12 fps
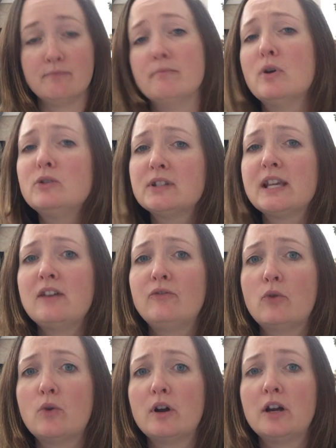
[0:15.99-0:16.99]
mostly
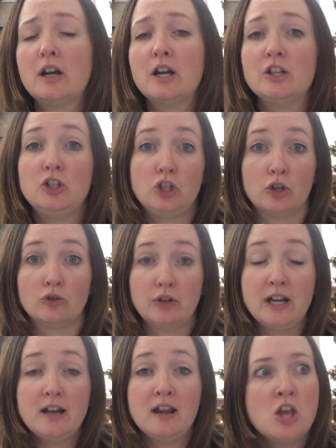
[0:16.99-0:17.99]
for children.